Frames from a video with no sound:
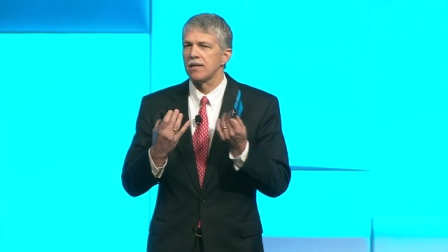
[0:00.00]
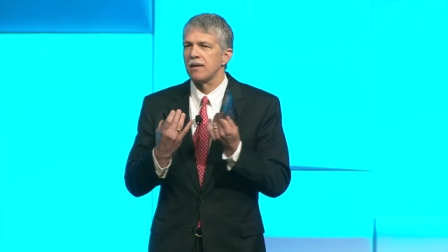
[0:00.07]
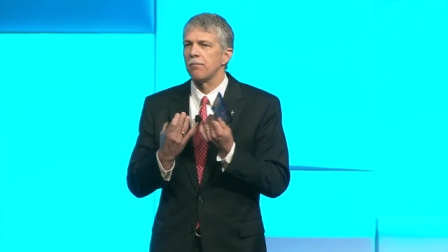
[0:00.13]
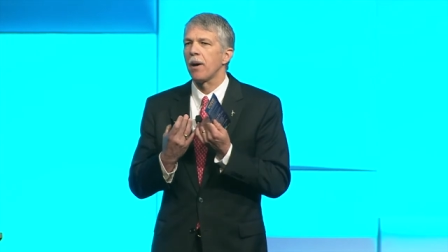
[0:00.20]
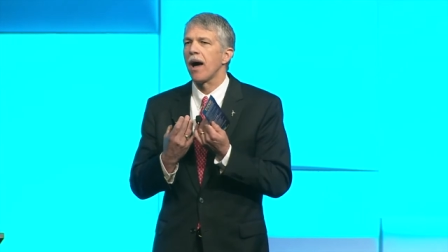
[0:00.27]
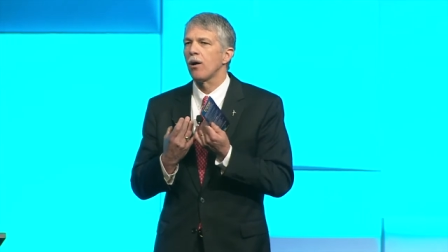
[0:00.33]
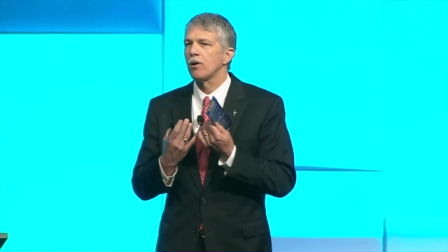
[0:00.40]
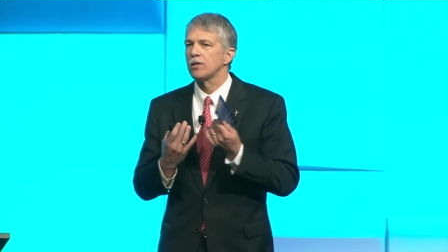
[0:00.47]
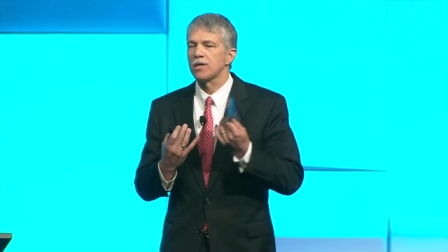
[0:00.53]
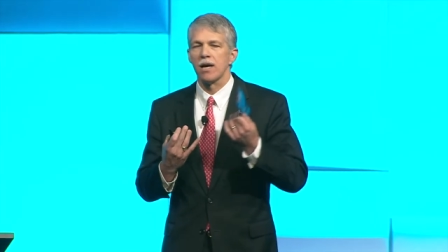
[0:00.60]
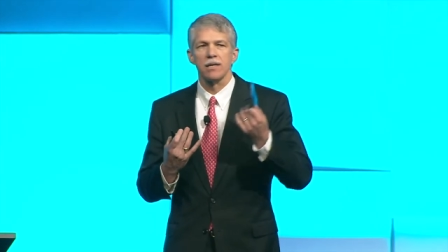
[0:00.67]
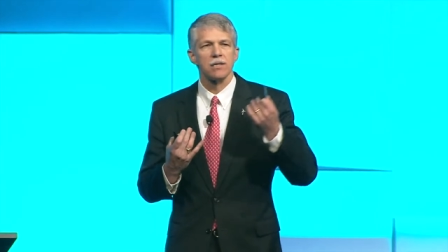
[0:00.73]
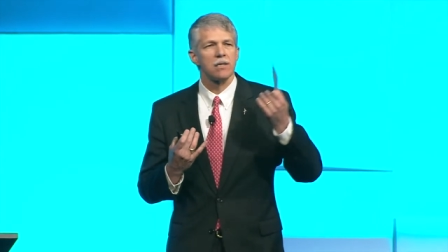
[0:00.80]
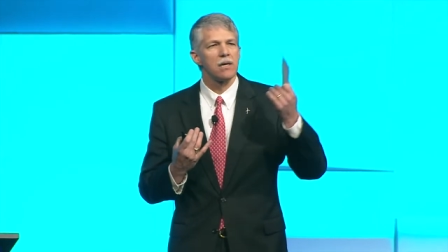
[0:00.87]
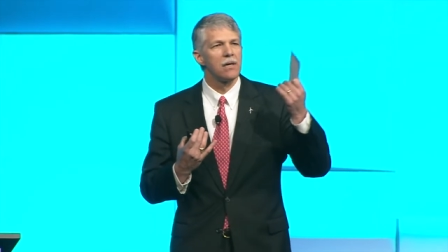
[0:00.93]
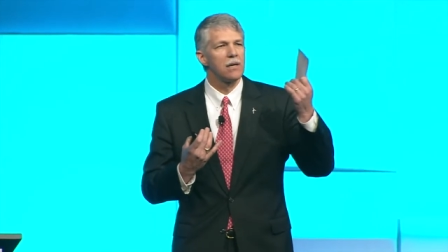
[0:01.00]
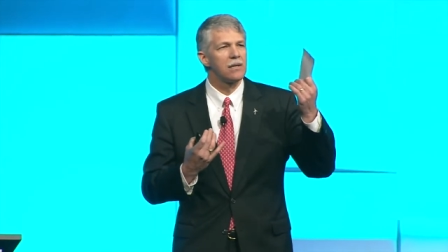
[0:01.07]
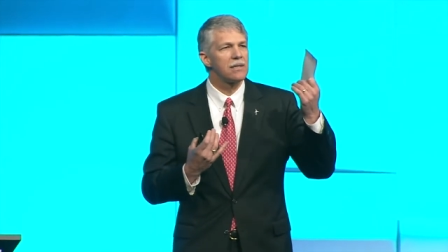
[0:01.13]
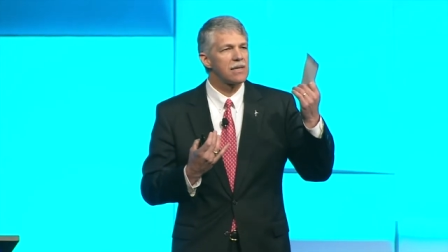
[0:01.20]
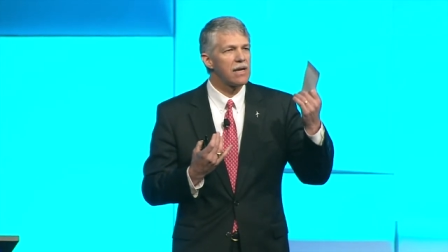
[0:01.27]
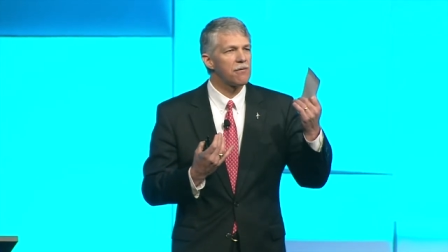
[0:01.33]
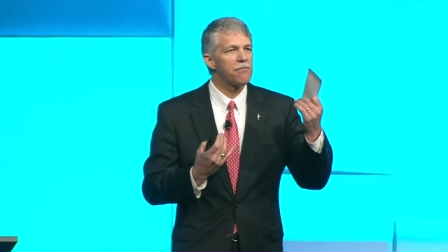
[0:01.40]
it empowers us
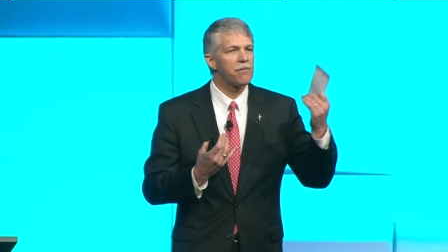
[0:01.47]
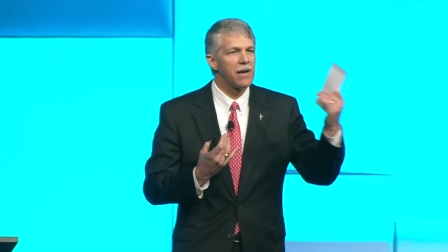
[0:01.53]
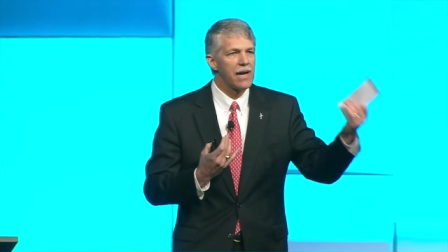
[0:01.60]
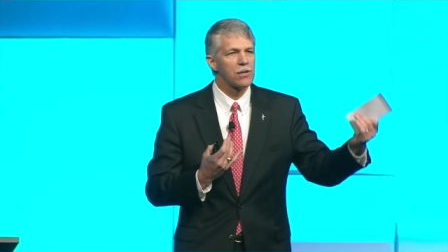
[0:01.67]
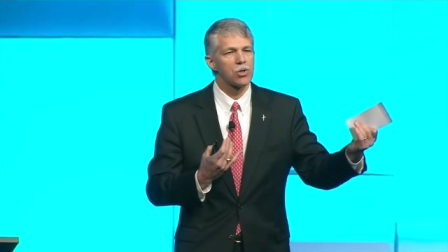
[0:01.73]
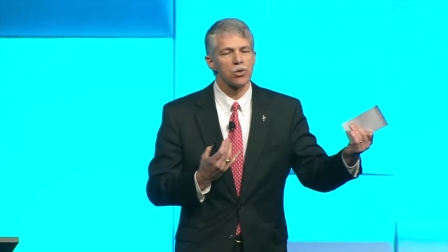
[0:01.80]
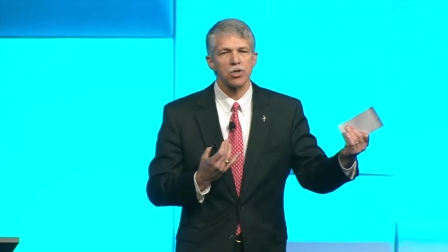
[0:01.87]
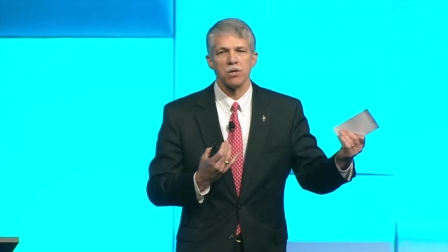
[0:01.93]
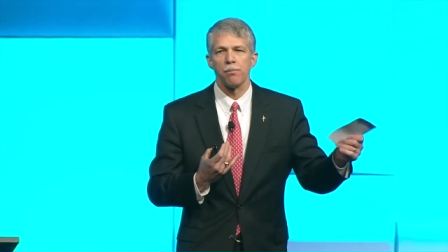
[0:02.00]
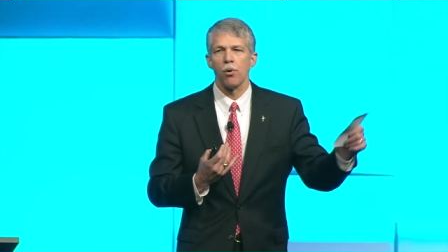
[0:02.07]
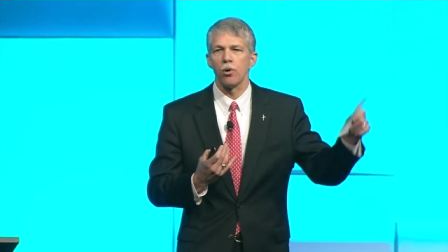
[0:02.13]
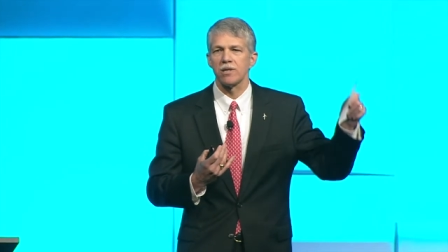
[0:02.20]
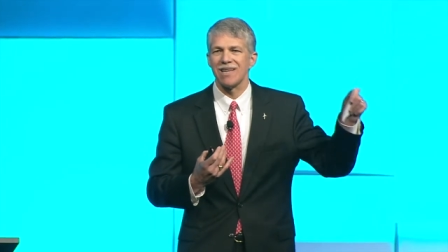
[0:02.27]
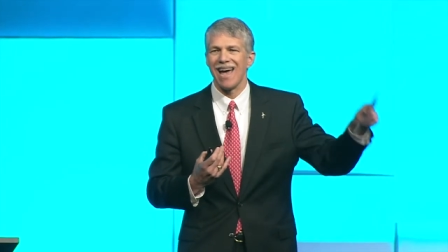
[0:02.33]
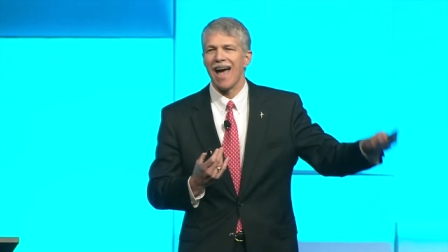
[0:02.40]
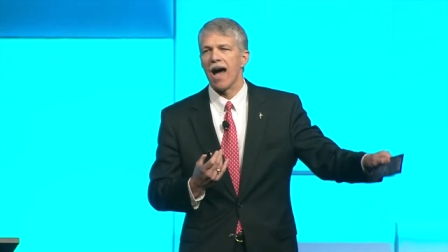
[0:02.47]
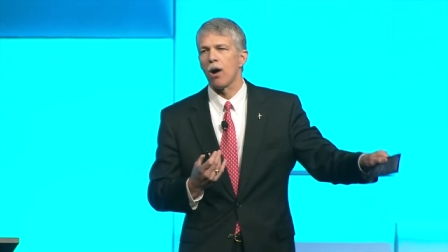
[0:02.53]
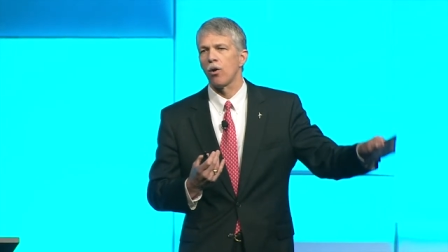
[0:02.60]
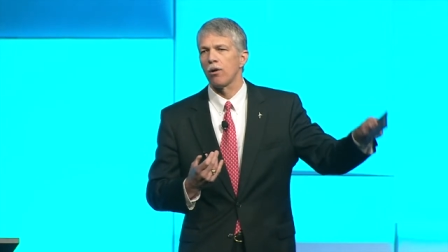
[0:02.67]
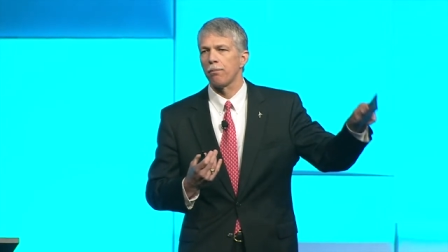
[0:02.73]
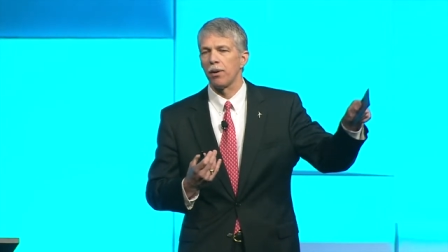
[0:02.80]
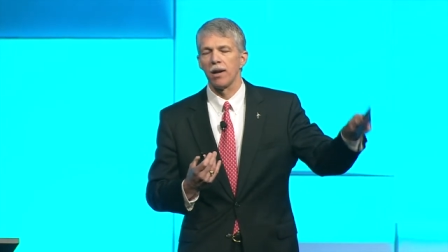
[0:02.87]
to give financial support to
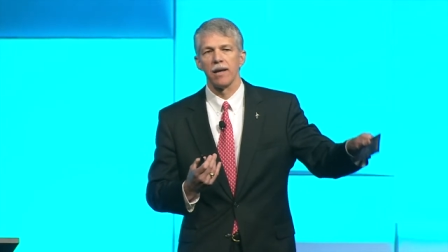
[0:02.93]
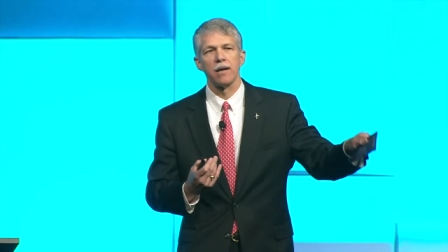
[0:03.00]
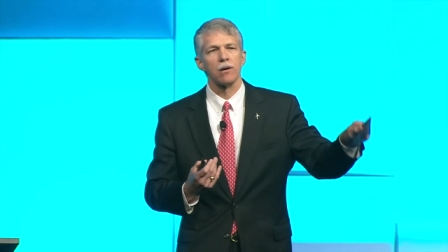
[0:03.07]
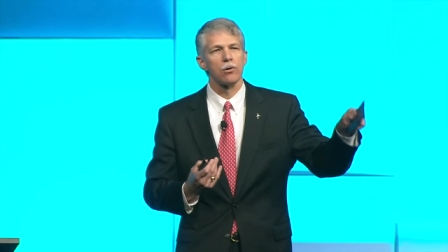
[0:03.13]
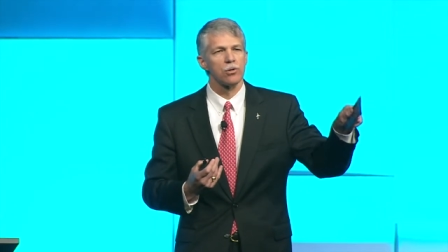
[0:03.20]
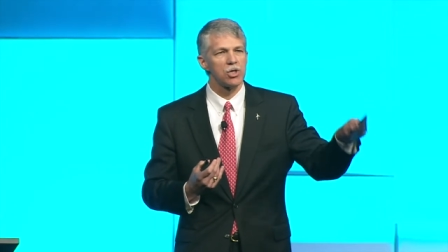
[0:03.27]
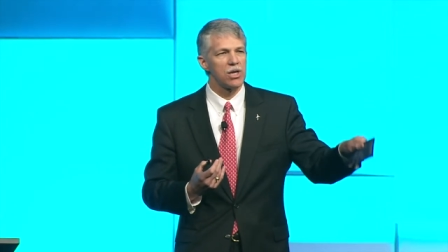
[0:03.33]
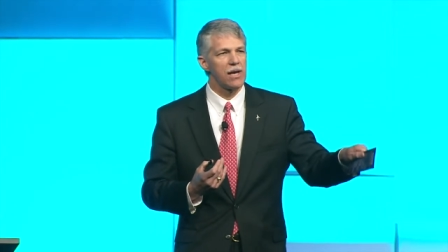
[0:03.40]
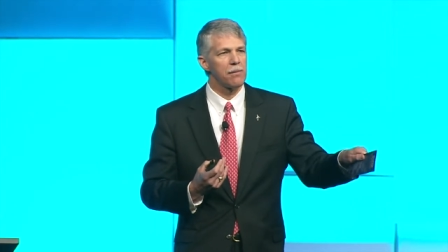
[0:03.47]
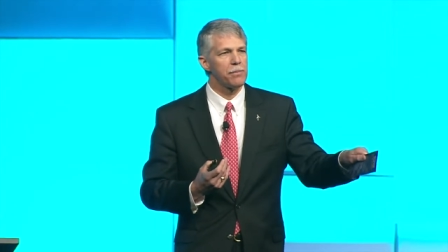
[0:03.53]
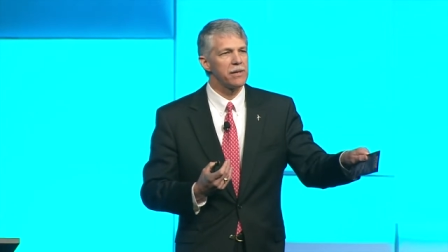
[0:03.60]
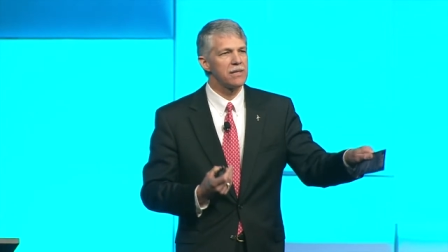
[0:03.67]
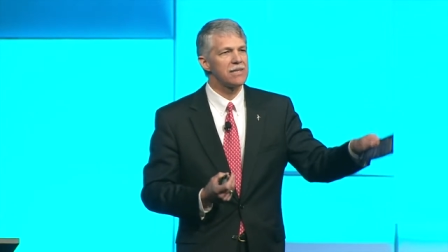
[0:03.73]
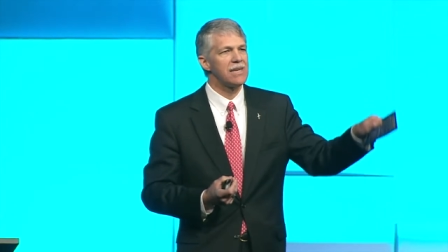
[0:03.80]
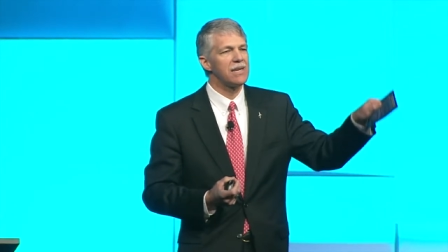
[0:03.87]
our political champions,